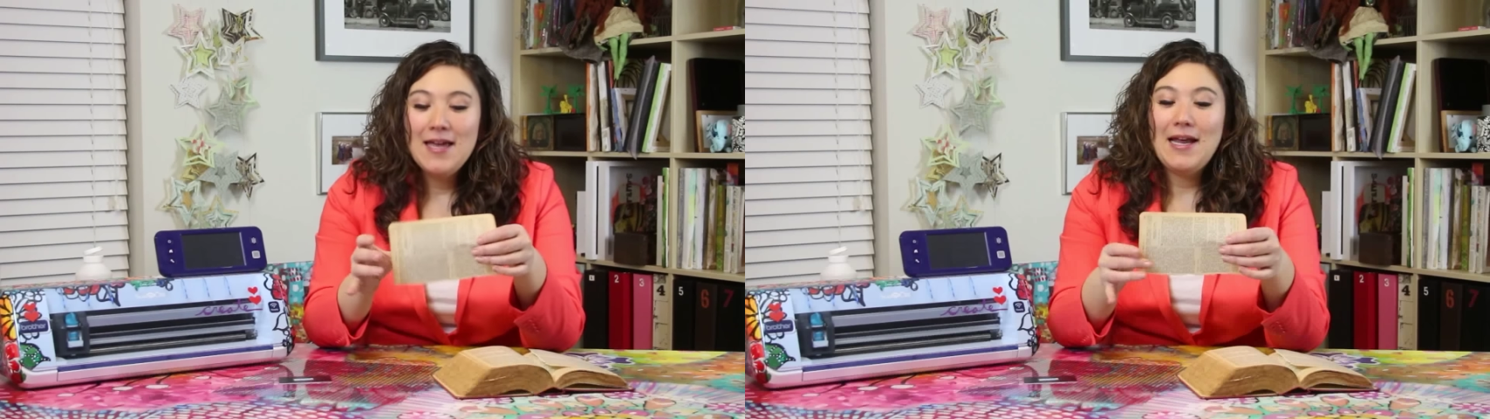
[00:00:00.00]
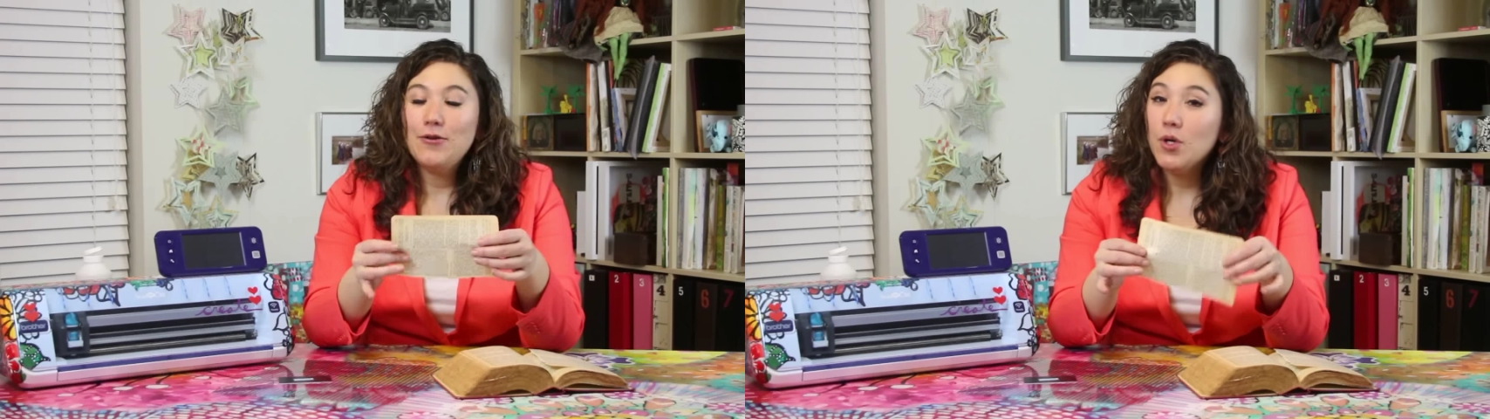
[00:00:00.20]

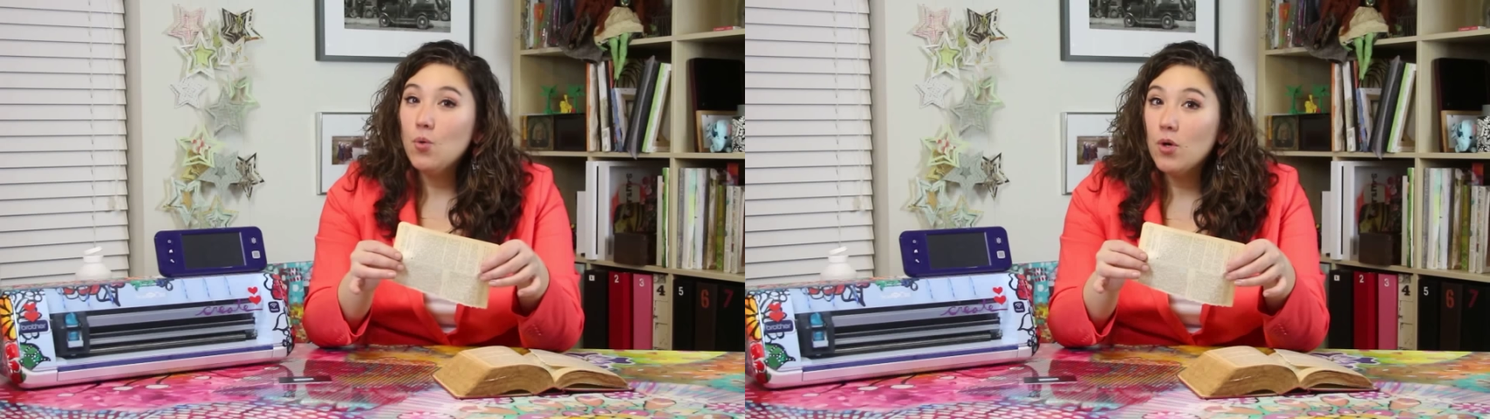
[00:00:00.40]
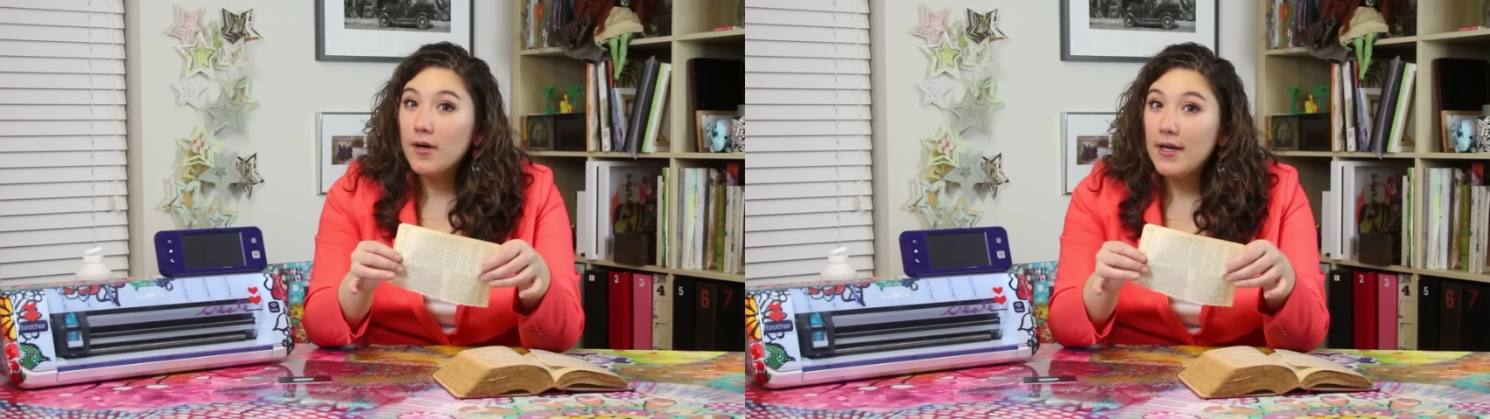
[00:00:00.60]
Now
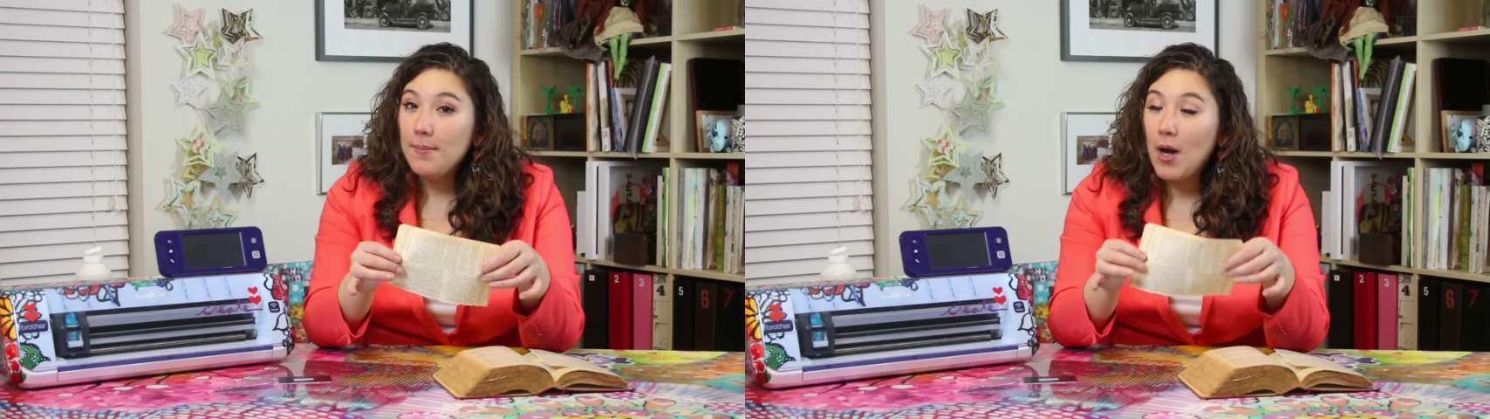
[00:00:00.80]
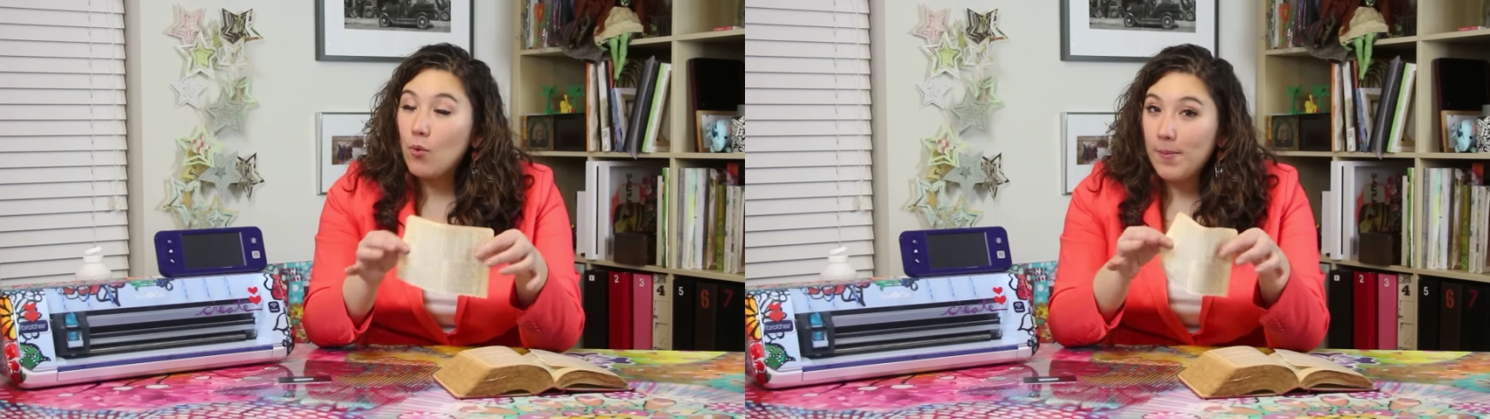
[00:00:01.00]
don't worry
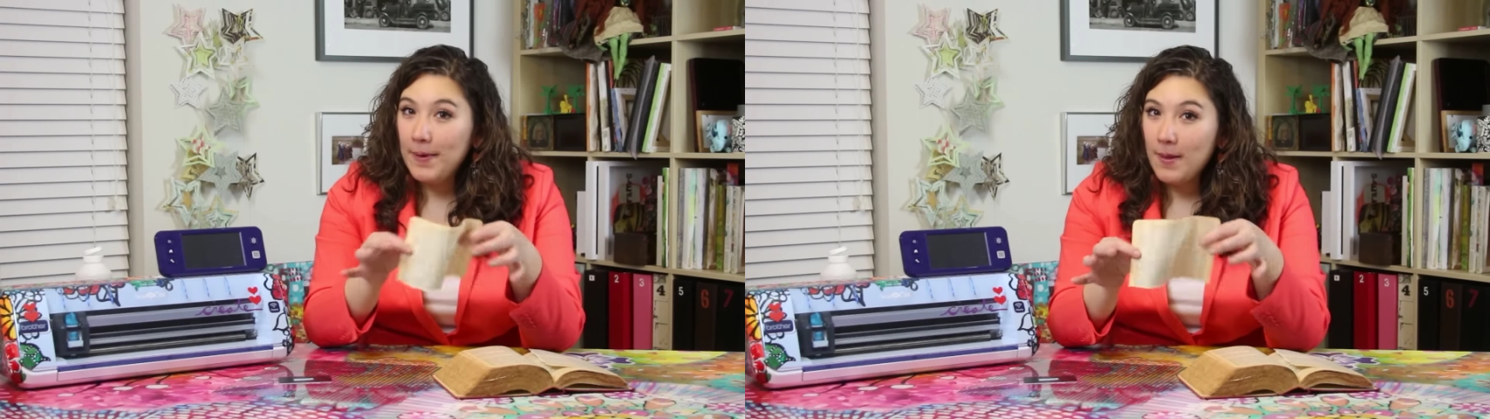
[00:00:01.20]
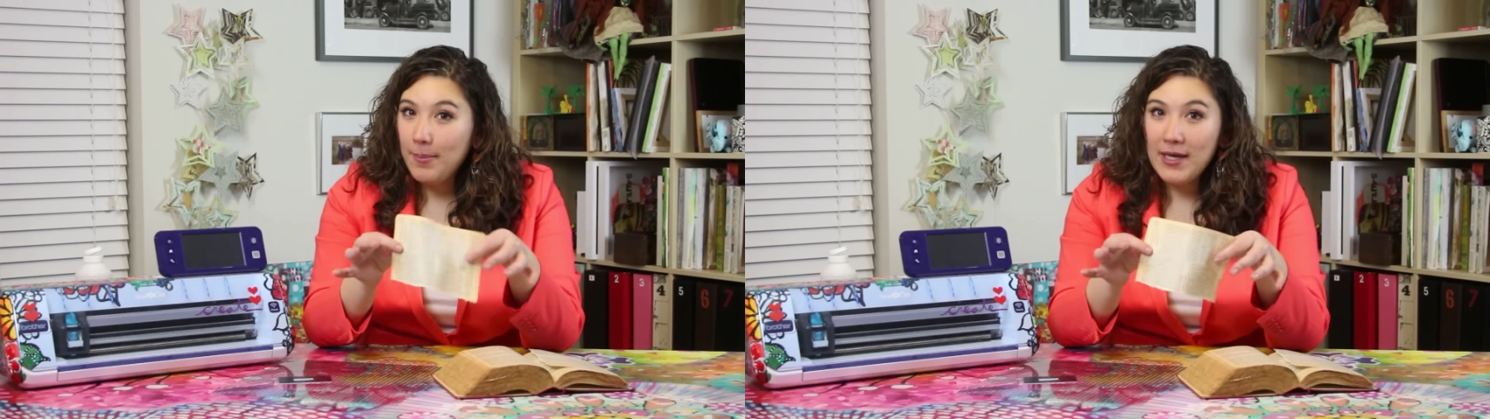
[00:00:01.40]
about
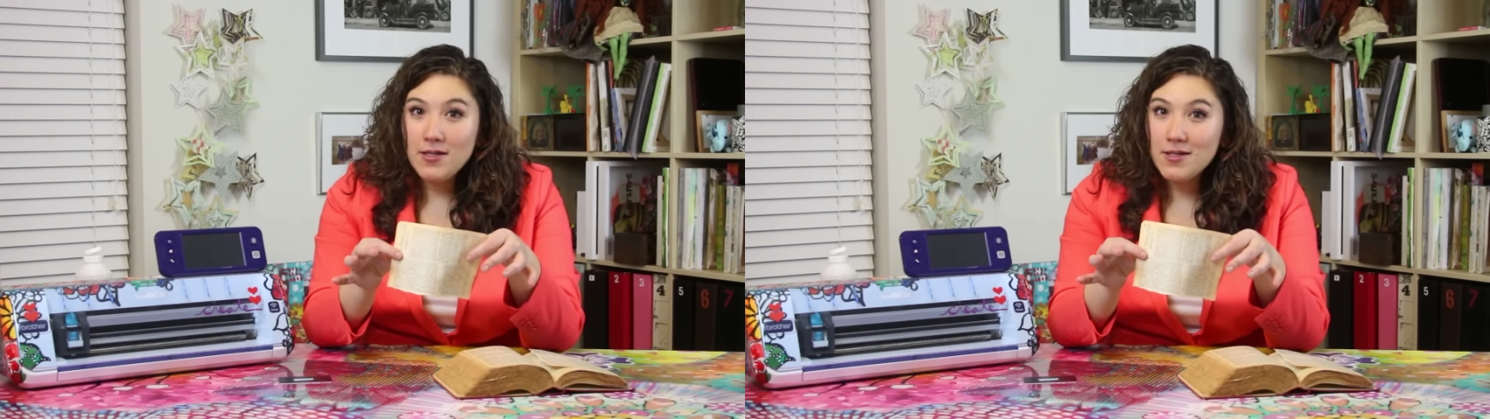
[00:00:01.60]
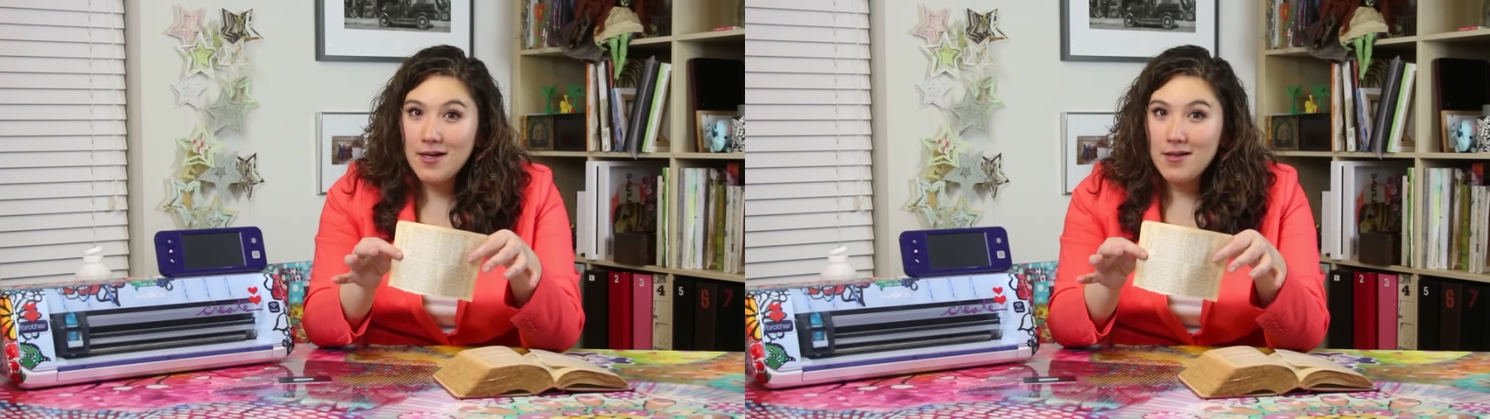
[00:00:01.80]
ripping the
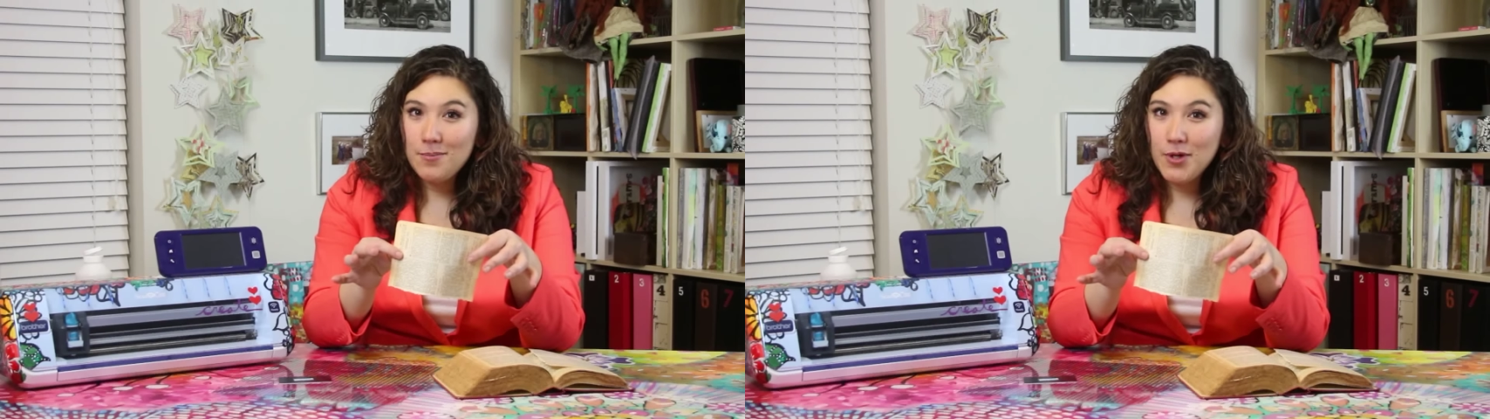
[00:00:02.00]
pages out of the